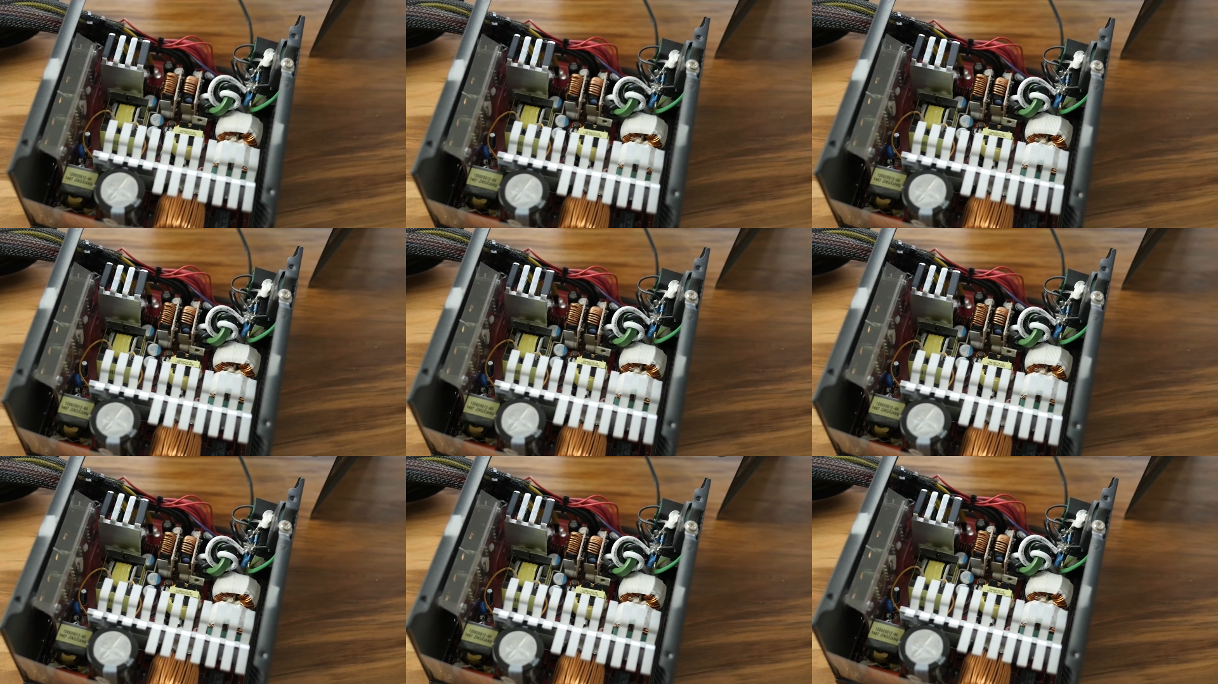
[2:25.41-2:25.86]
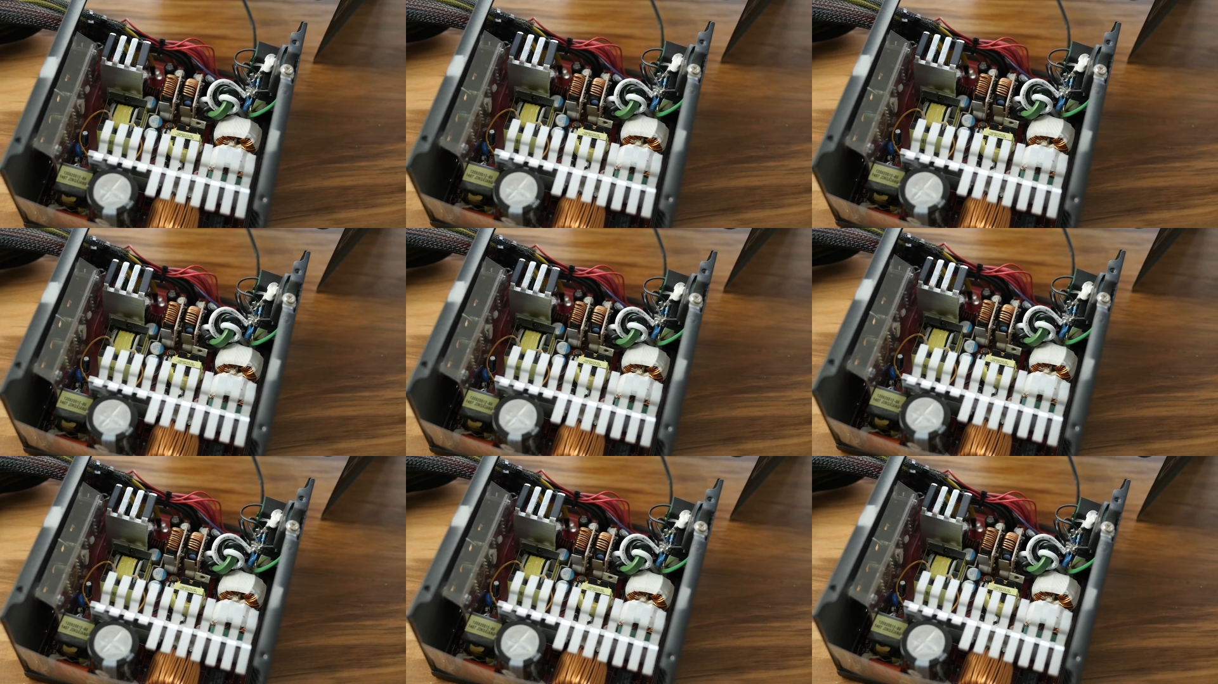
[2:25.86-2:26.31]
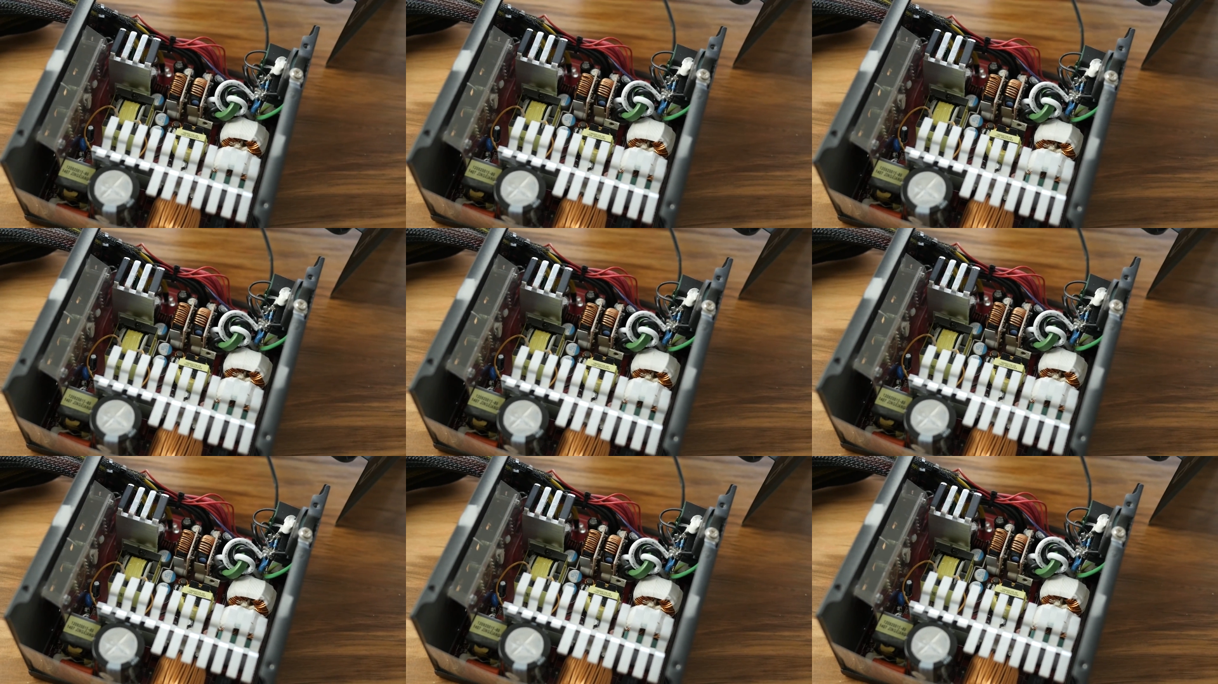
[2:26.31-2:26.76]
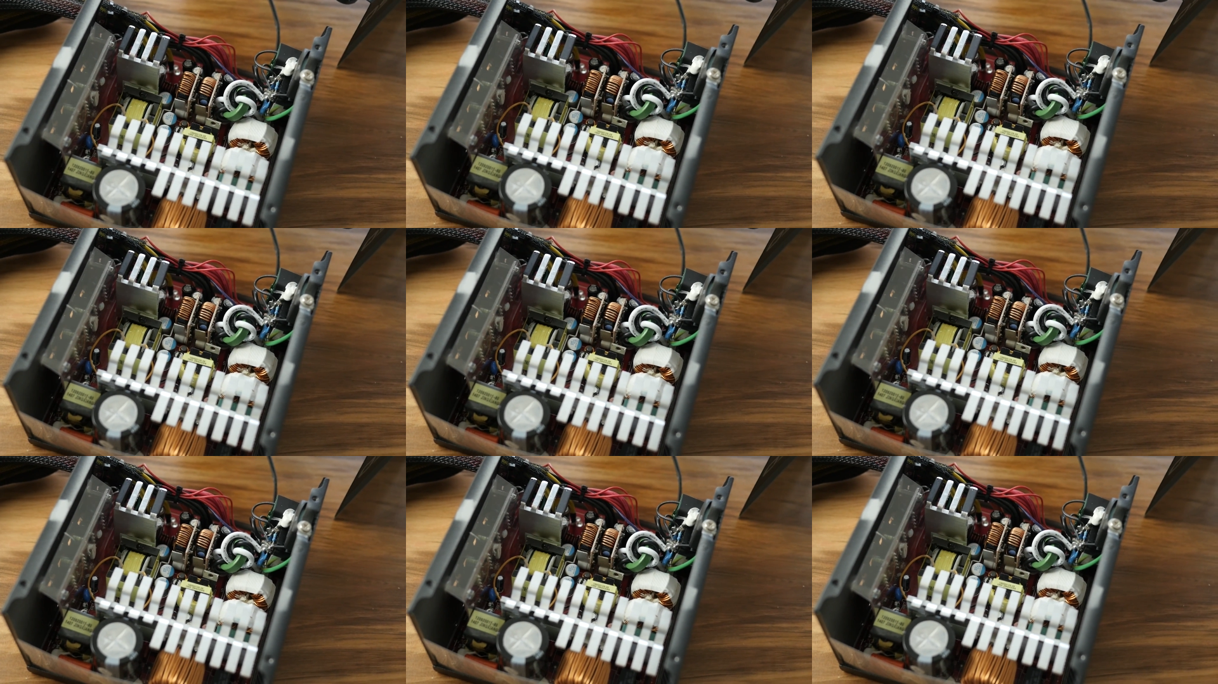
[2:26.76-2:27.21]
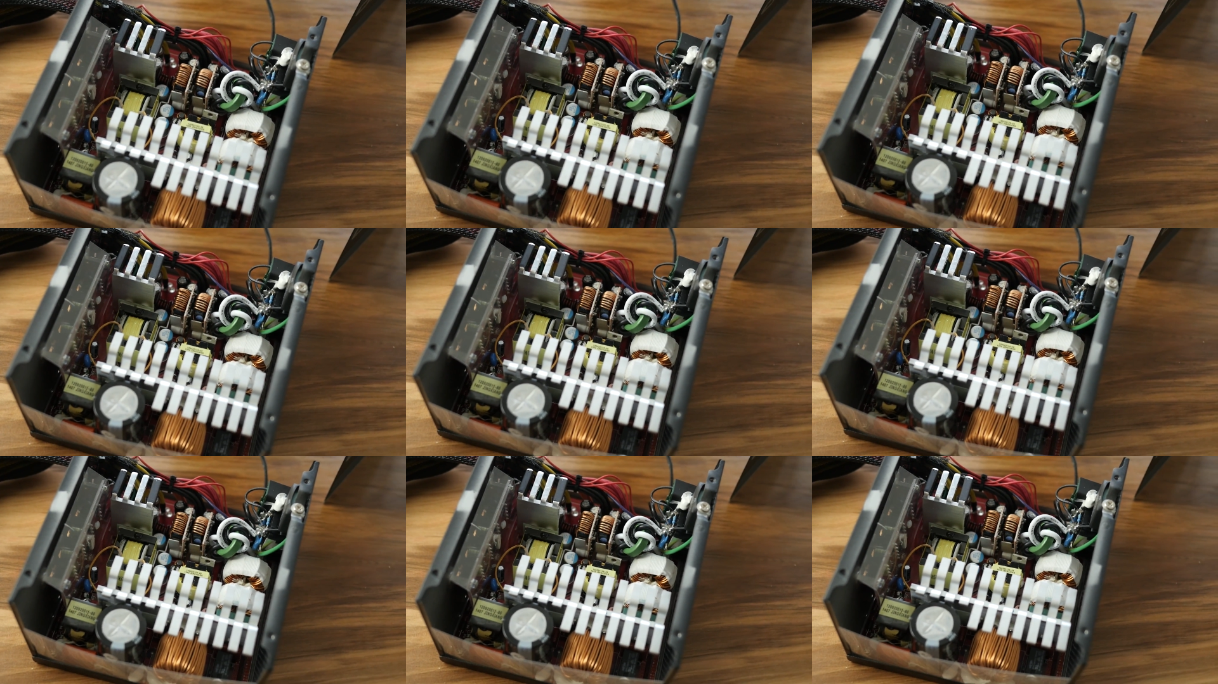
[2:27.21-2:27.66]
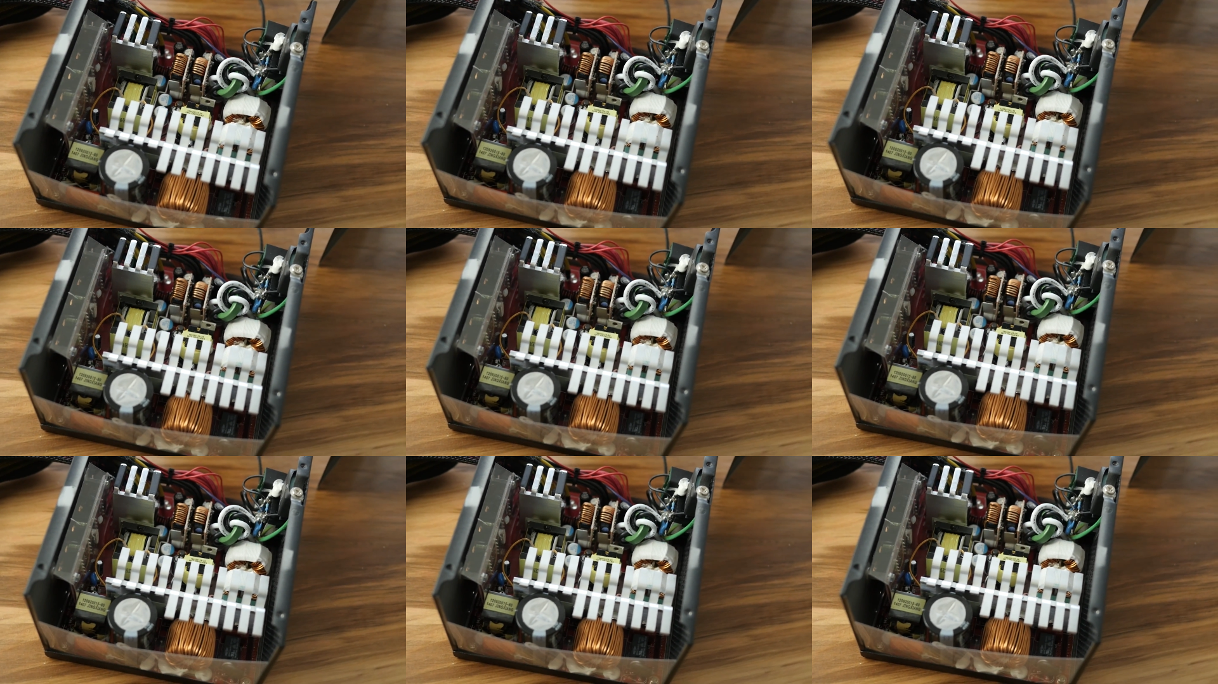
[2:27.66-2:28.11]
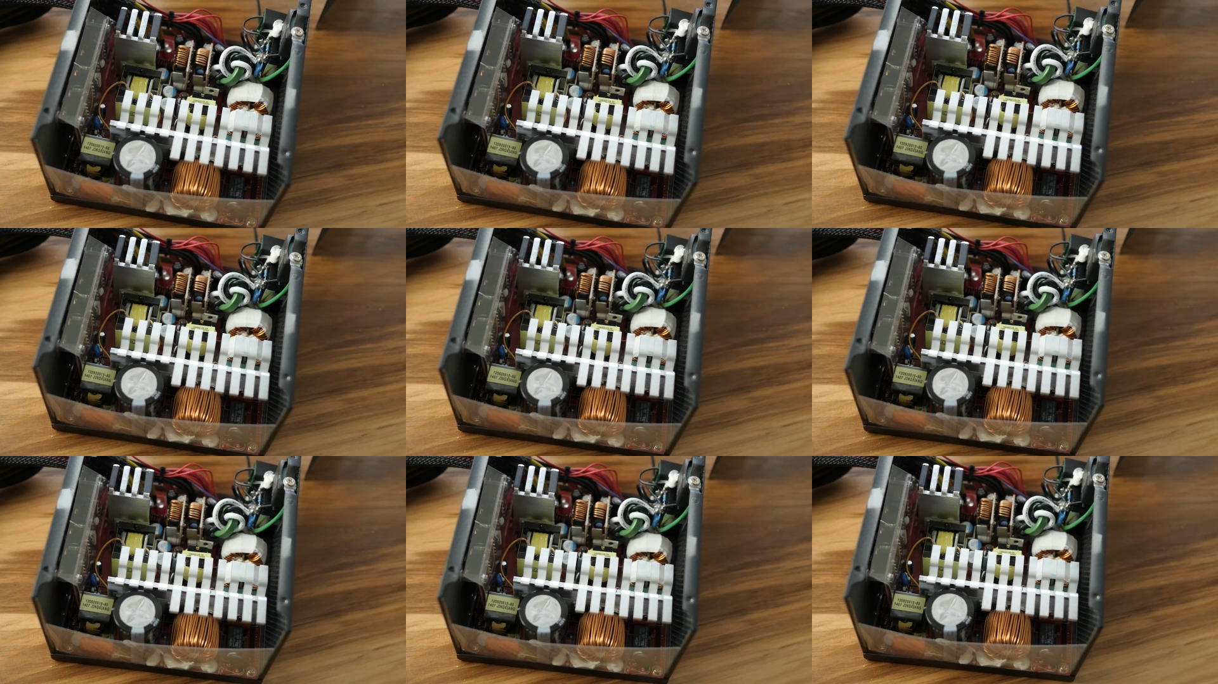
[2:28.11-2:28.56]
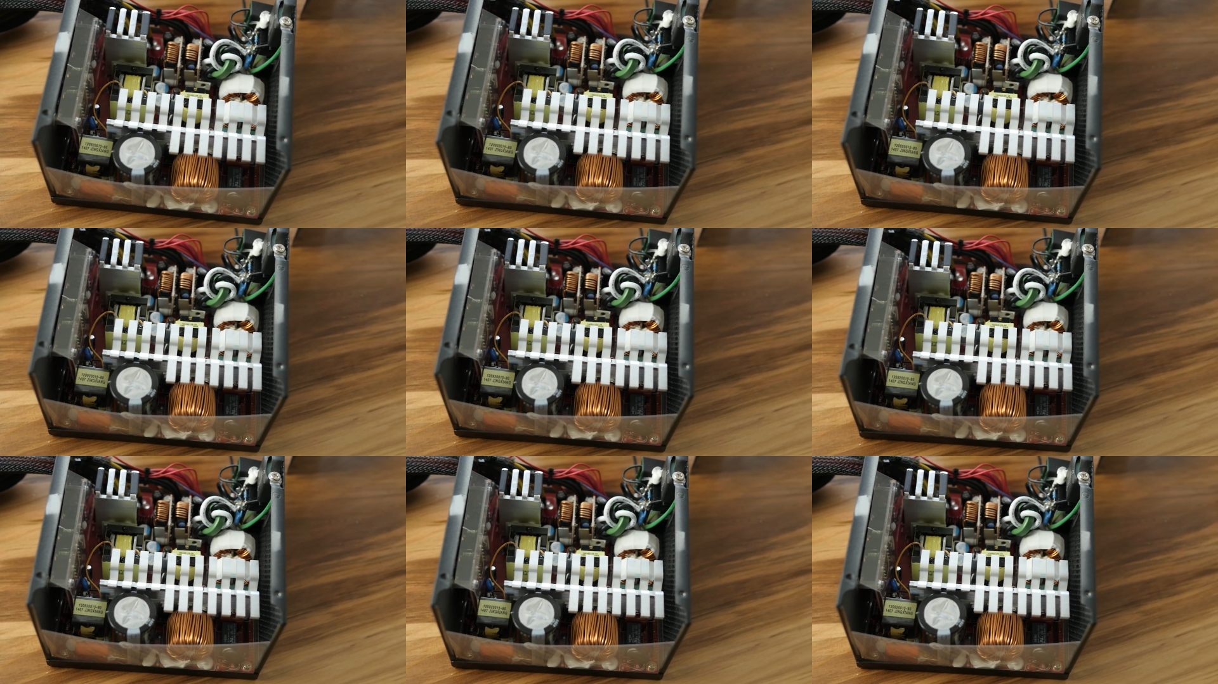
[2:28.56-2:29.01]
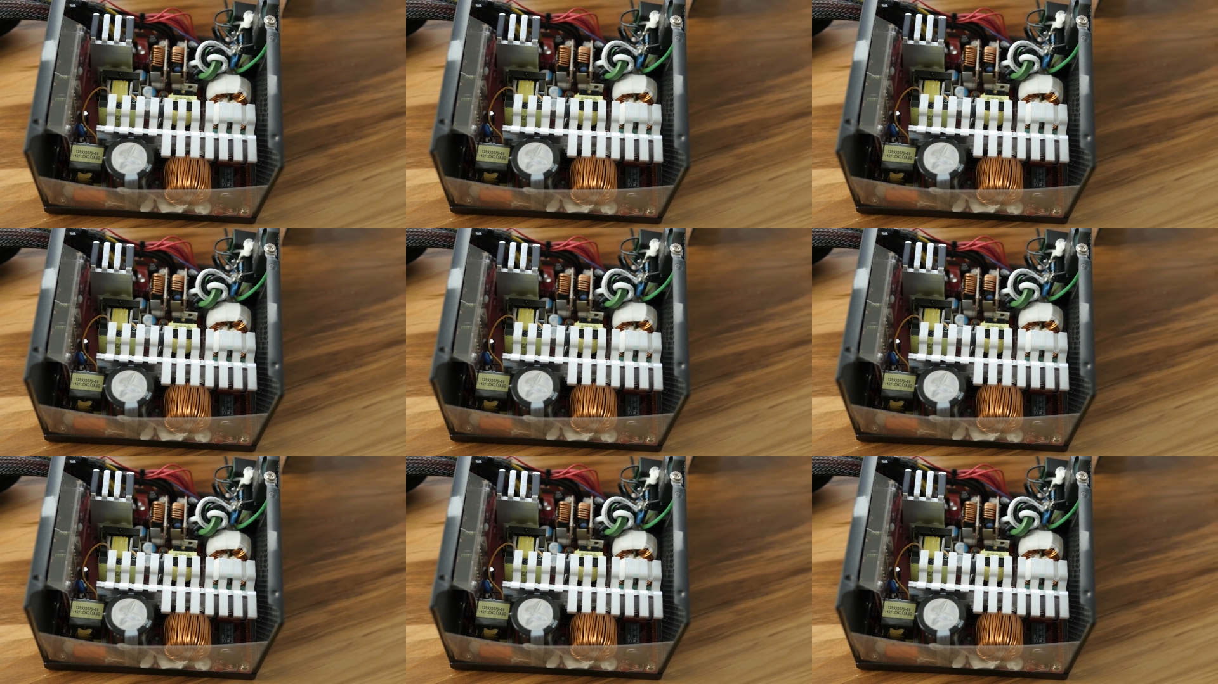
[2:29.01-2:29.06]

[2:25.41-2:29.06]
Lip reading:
(no speaker visible)